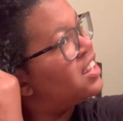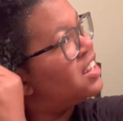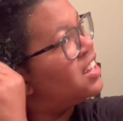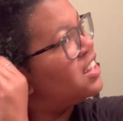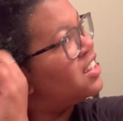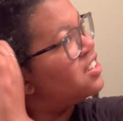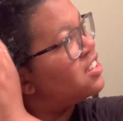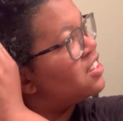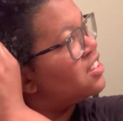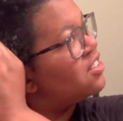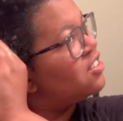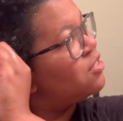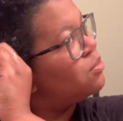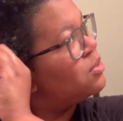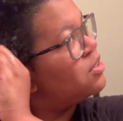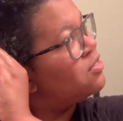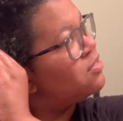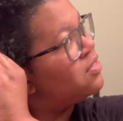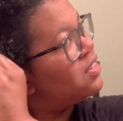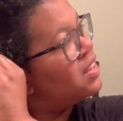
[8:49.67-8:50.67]
I think it'll be
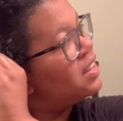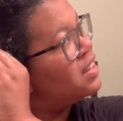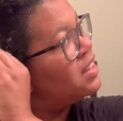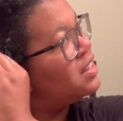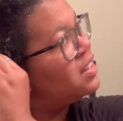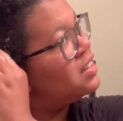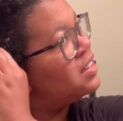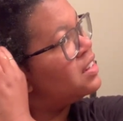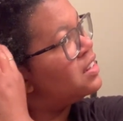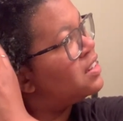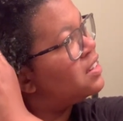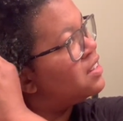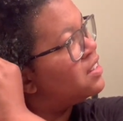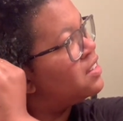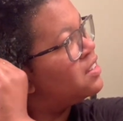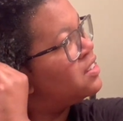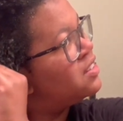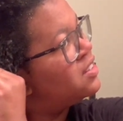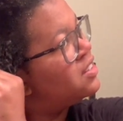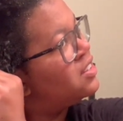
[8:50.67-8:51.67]
fine.
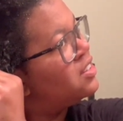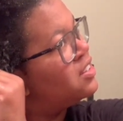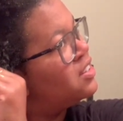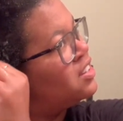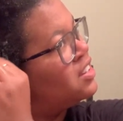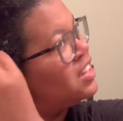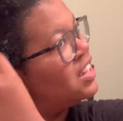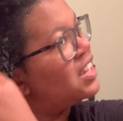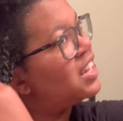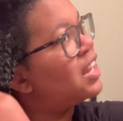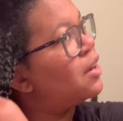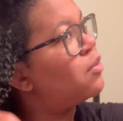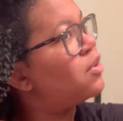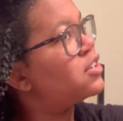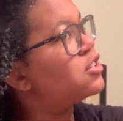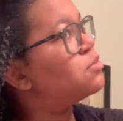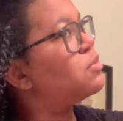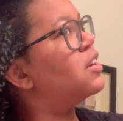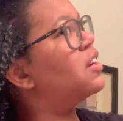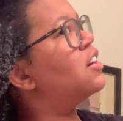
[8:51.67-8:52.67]
And I
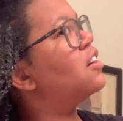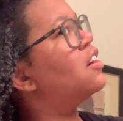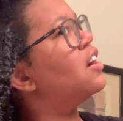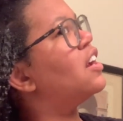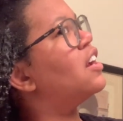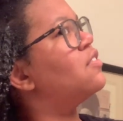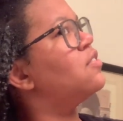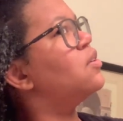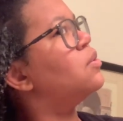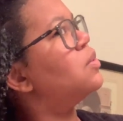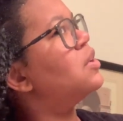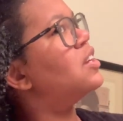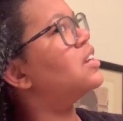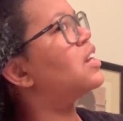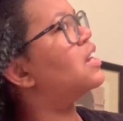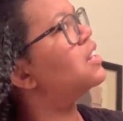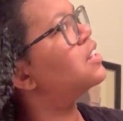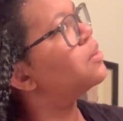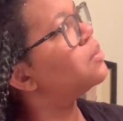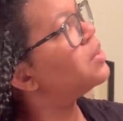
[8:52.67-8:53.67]
wash my hair every week
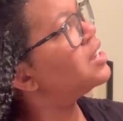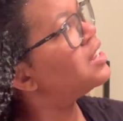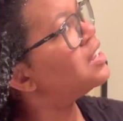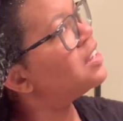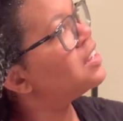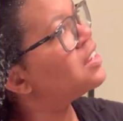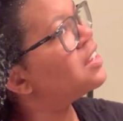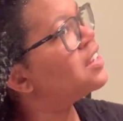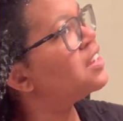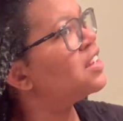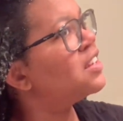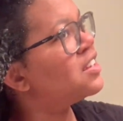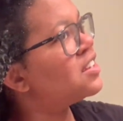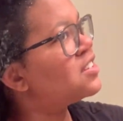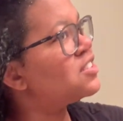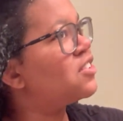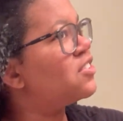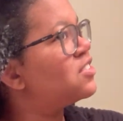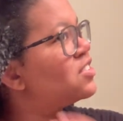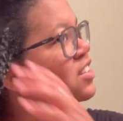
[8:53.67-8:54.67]
anyway,
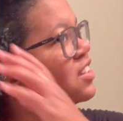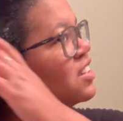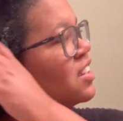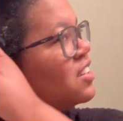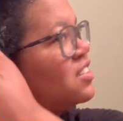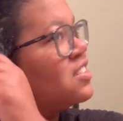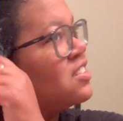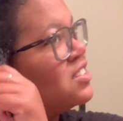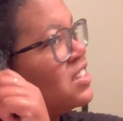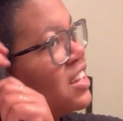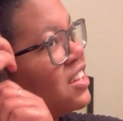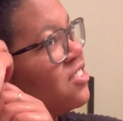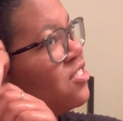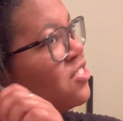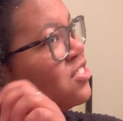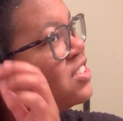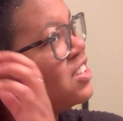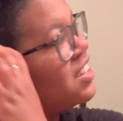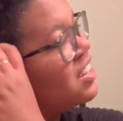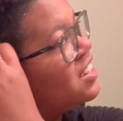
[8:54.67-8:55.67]
so it's gonna get
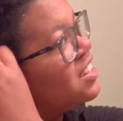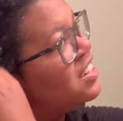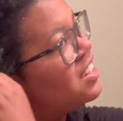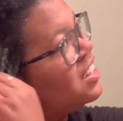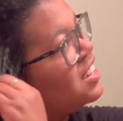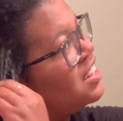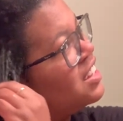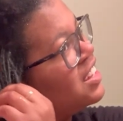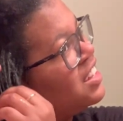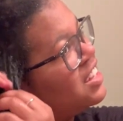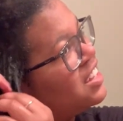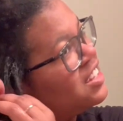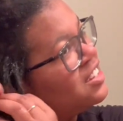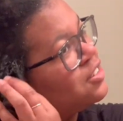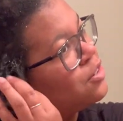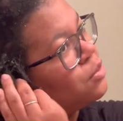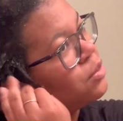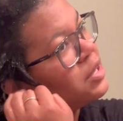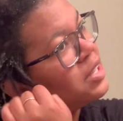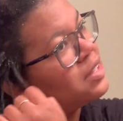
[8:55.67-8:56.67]
detangled in a
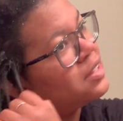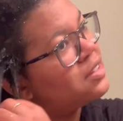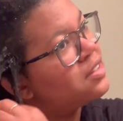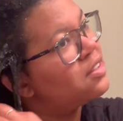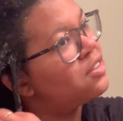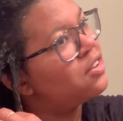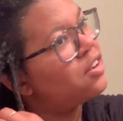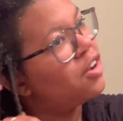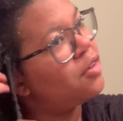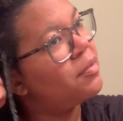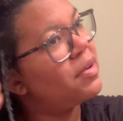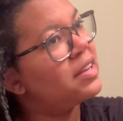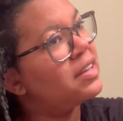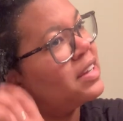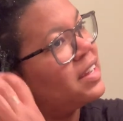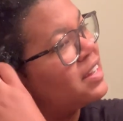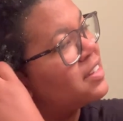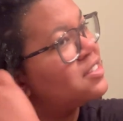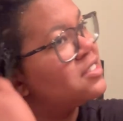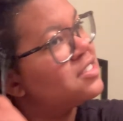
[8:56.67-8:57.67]
week on my
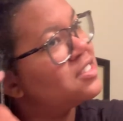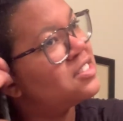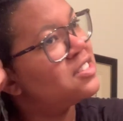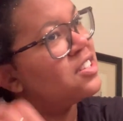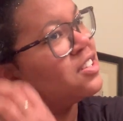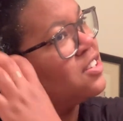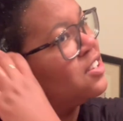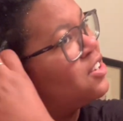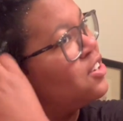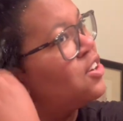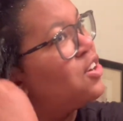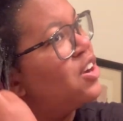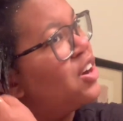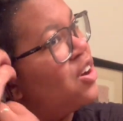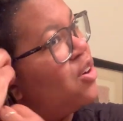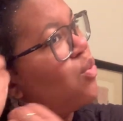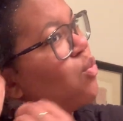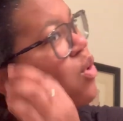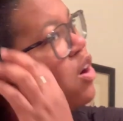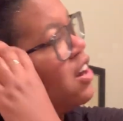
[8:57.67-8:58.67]
next
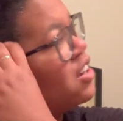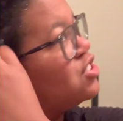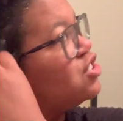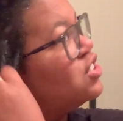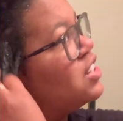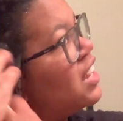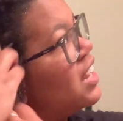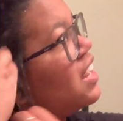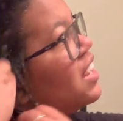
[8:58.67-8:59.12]
wash day.